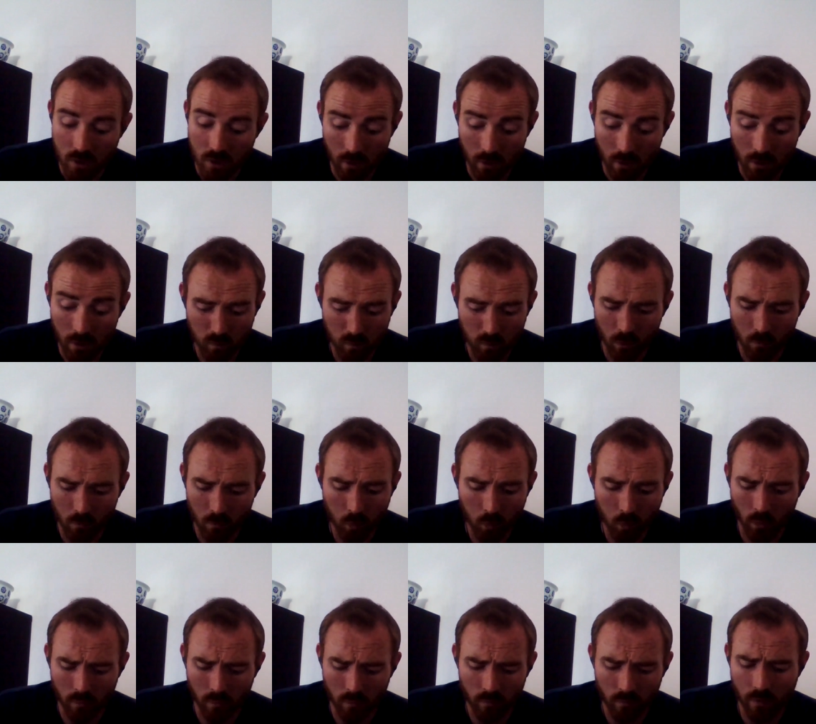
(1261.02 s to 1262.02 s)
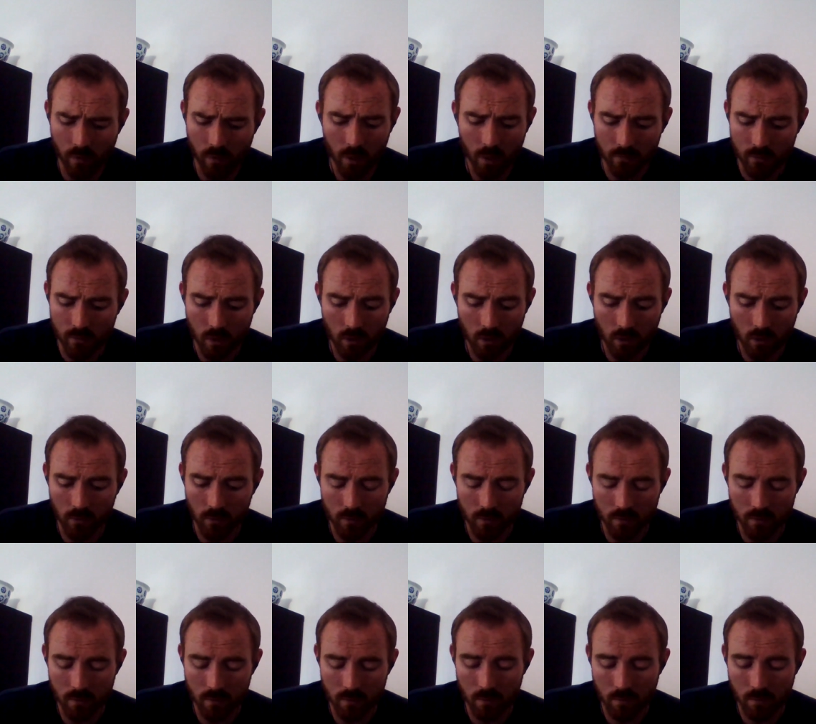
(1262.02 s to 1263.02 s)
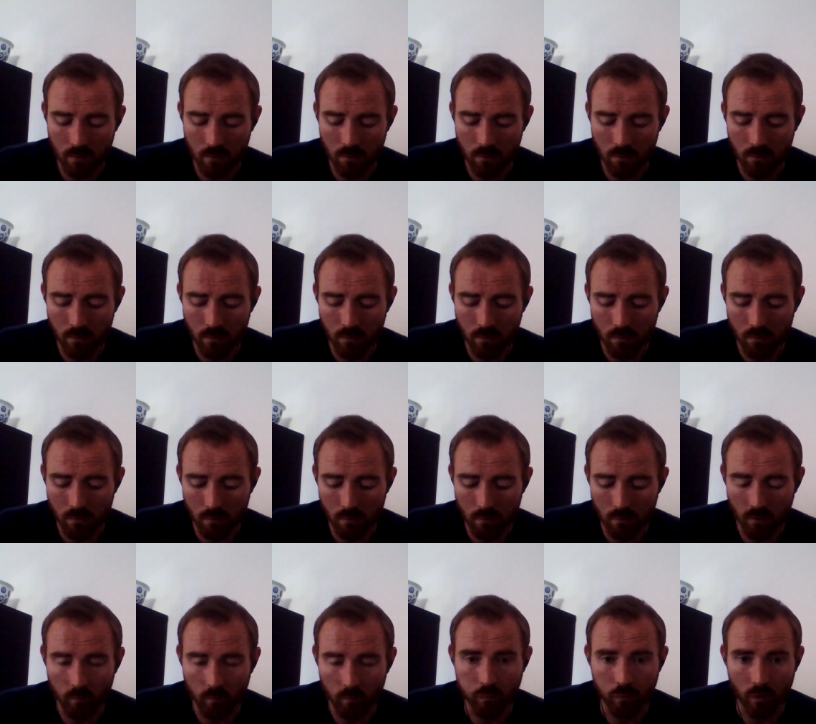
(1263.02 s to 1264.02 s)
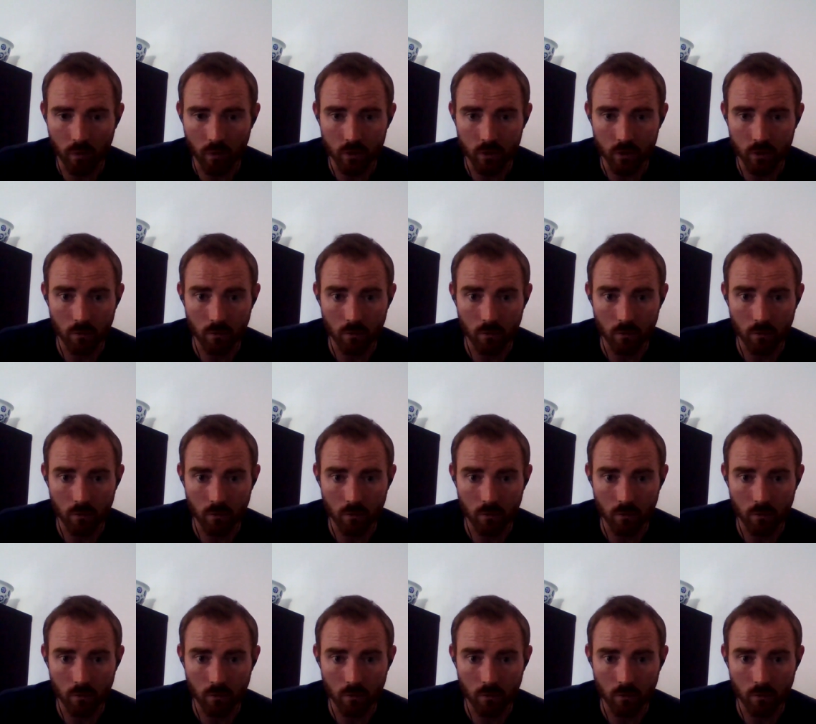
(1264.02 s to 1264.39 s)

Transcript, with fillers: 1.5 tons of pressure